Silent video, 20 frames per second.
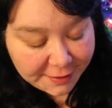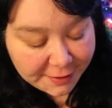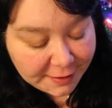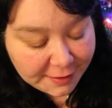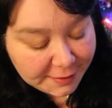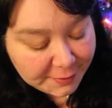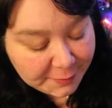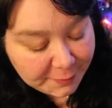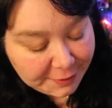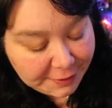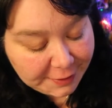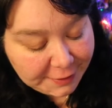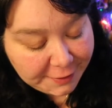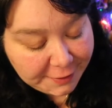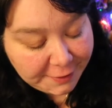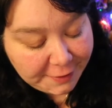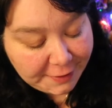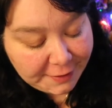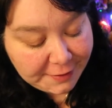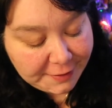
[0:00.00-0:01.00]
This one
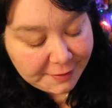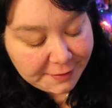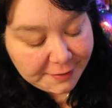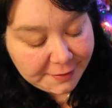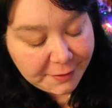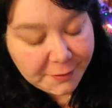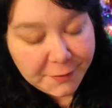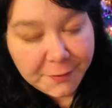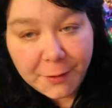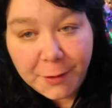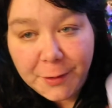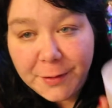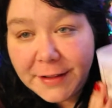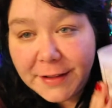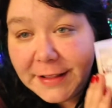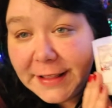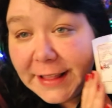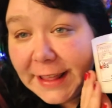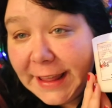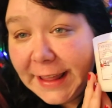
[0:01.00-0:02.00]
here is the
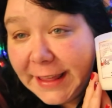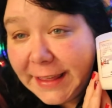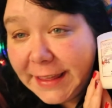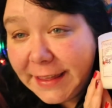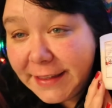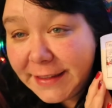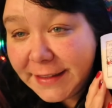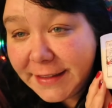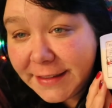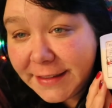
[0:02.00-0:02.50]
Frozen Lake.